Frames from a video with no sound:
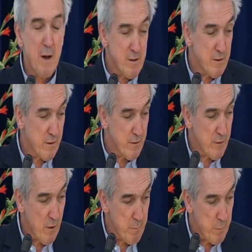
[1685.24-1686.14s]
patient
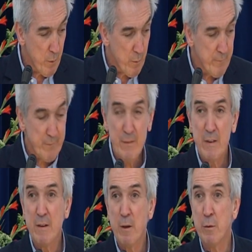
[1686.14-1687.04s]
sample,
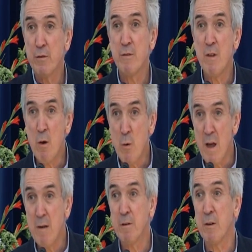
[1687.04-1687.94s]
there was no
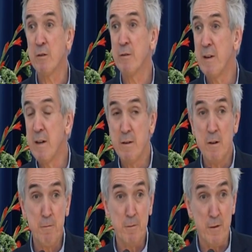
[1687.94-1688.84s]
evidence of any
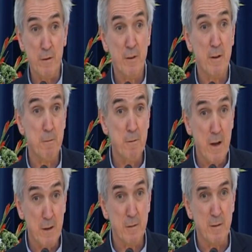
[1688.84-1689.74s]
difference in
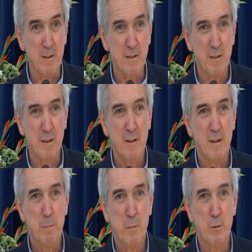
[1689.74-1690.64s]
effectiveness
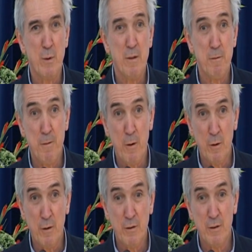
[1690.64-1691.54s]
between the
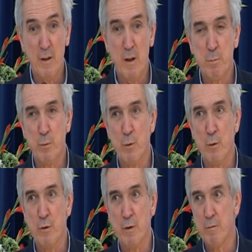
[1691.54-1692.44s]
focused and
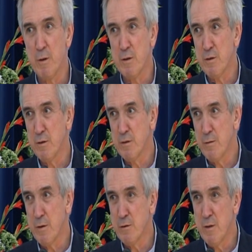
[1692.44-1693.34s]
broad versions
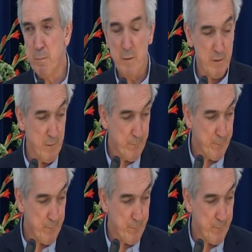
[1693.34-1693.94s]
of the treatment.